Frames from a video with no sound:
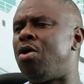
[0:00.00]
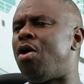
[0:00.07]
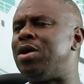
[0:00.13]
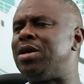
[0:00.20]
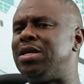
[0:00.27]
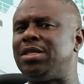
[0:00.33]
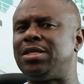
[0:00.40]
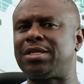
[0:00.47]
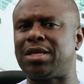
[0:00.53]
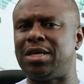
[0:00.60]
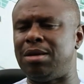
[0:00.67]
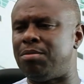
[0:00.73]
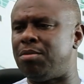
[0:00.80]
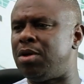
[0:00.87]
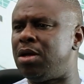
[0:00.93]
audit scheme,
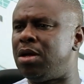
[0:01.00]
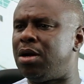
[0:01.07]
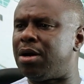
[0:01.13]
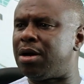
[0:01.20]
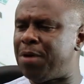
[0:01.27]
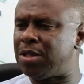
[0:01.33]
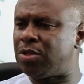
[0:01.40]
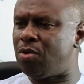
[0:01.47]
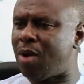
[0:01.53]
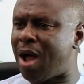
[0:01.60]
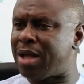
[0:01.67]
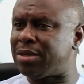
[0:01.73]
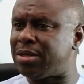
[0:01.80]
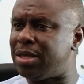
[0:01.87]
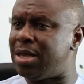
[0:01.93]
referred to
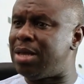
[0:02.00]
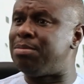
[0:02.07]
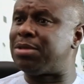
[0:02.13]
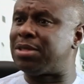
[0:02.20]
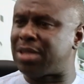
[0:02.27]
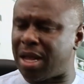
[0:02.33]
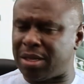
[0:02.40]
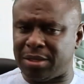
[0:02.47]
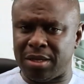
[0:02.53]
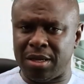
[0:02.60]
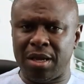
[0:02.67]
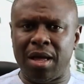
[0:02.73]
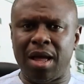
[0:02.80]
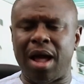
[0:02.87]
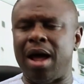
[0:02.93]
as IMSAS.
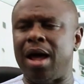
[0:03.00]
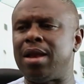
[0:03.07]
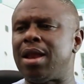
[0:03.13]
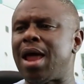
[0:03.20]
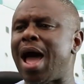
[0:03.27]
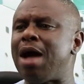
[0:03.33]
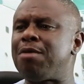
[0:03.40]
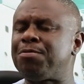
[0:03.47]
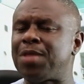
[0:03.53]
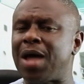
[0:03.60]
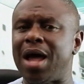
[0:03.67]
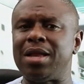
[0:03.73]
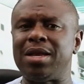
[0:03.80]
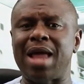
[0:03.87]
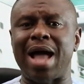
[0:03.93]
And
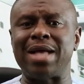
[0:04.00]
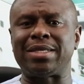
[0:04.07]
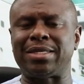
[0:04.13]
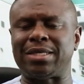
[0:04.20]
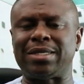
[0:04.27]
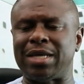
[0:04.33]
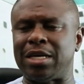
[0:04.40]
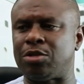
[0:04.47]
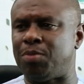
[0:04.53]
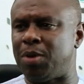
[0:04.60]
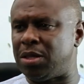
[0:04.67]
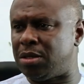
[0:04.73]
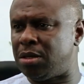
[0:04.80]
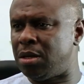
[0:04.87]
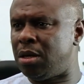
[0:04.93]
after the assessment,
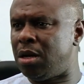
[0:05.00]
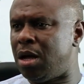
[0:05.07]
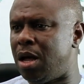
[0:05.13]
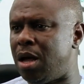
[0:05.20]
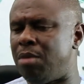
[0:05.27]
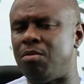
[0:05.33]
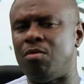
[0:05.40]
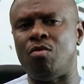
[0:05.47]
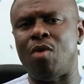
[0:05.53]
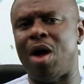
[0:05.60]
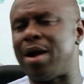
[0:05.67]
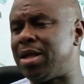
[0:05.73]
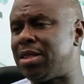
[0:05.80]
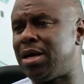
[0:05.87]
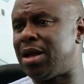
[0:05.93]
we are
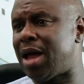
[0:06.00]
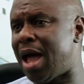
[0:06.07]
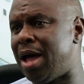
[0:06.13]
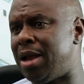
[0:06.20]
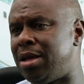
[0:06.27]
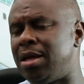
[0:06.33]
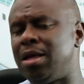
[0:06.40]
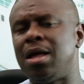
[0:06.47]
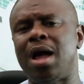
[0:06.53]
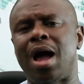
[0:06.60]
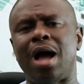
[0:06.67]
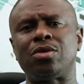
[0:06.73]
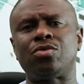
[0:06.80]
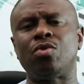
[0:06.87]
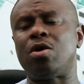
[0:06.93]
rated highly
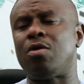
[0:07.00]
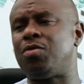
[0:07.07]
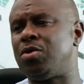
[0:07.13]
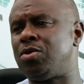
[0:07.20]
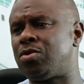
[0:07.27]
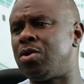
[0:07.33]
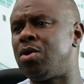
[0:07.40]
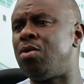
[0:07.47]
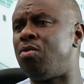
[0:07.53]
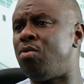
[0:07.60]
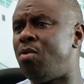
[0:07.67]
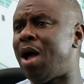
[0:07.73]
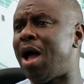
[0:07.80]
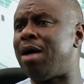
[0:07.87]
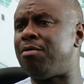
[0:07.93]
as one of those who
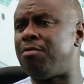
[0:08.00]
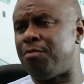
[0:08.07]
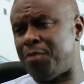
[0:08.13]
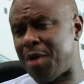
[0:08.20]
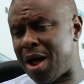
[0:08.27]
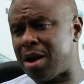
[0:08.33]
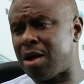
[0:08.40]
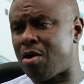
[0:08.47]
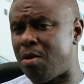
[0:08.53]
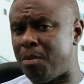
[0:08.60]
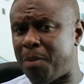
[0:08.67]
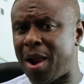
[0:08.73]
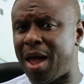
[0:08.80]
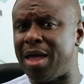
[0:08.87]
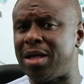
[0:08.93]
are very
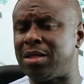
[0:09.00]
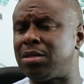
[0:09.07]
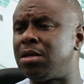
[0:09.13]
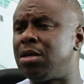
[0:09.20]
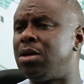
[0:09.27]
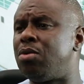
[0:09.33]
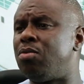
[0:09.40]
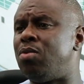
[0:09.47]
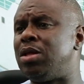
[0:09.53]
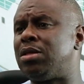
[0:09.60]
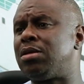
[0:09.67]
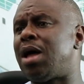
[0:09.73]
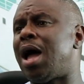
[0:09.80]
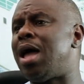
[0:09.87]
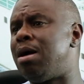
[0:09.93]
compliant with
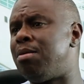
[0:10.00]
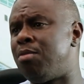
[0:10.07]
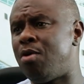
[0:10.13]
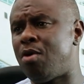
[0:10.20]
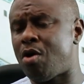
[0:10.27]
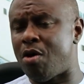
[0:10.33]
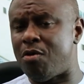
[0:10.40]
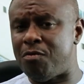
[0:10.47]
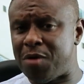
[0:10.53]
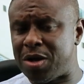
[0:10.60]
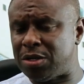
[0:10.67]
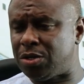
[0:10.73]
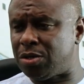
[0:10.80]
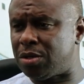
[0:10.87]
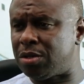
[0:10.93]
IMO
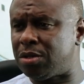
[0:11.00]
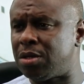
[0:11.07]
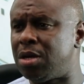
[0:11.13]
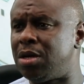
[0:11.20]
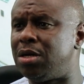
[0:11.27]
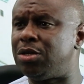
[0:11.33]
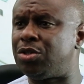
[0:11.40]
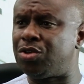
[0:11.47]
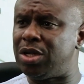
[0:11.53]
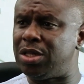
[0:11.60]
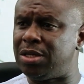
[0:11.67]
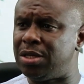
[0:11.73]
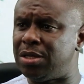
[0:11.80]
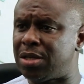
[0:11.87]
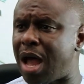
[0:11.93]
conventions,
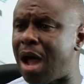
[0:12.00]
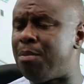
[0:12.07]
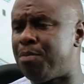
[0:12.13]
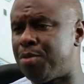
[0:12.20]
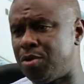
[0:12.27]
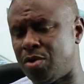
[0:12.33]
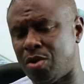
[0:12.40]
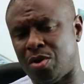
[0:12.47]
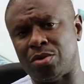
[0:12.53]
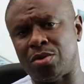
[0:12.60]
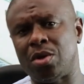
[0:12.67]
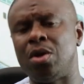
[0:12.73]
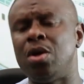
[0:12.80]
treaties, and protocols.